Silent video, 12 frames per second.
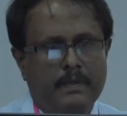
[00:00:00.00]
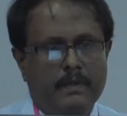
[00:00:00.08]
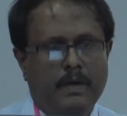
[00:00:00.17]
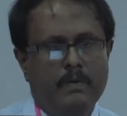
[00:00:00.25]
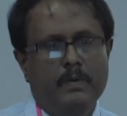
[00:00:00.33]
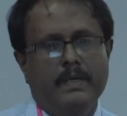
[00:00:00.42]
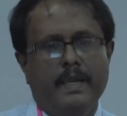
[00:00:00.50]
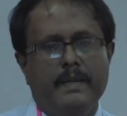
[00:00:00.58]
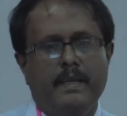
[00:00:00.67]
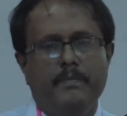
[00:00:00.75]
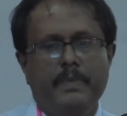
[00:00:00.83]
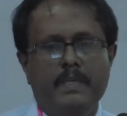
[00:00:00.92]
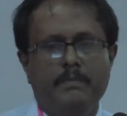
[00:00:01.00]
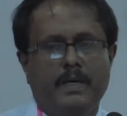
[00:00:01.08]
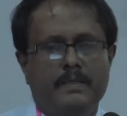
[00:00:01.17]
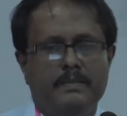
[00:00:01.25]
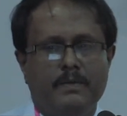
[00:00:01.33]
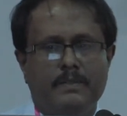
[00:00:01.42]
How can I
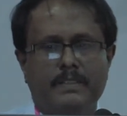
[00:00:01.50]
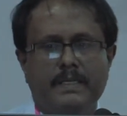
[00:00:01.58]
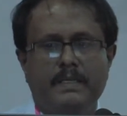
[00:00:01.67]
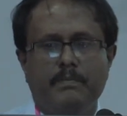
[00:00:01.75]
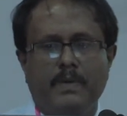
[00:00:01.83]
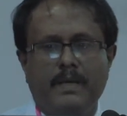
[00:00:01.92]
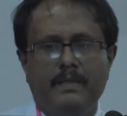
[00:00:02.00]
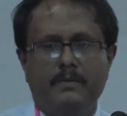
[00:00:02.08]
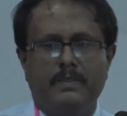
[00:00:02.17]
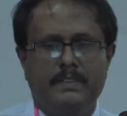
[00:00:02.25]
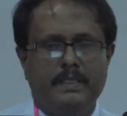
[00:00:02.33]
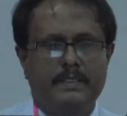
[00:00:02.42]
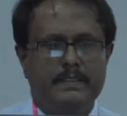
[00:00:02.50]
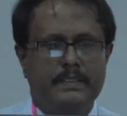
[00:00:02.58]
minimize or treat malnutrition in